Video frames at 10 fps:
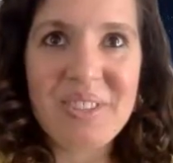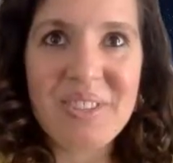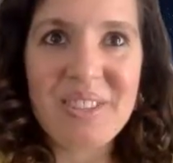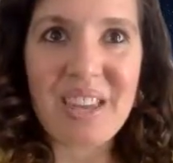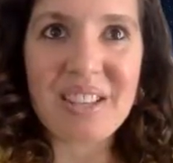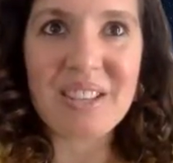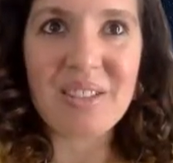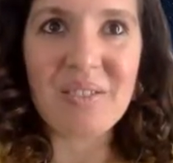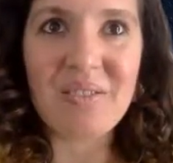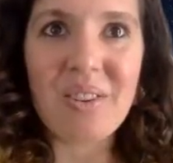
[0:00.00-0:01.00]
sense
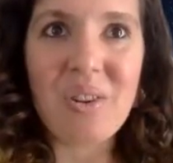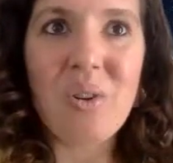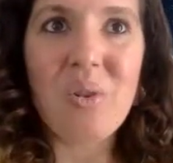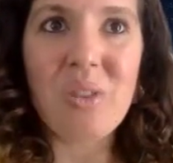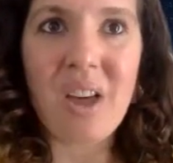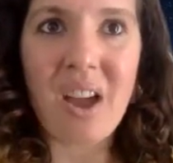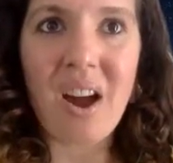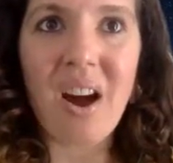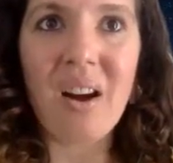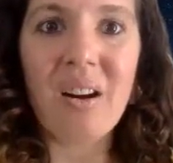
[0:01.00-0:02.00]
of who they
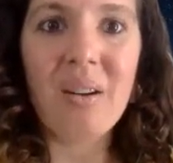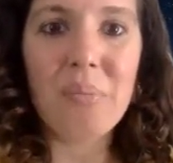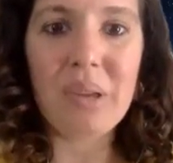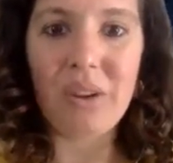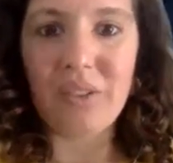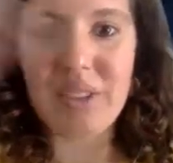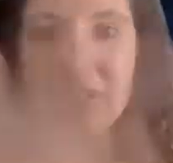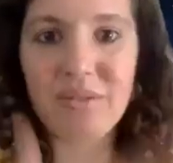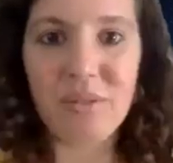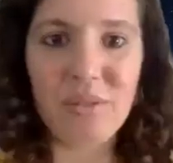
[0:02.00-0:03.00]
are beyond this
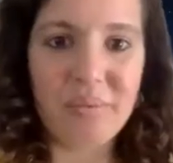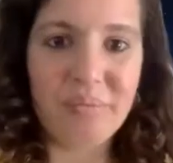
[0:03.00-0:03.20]
form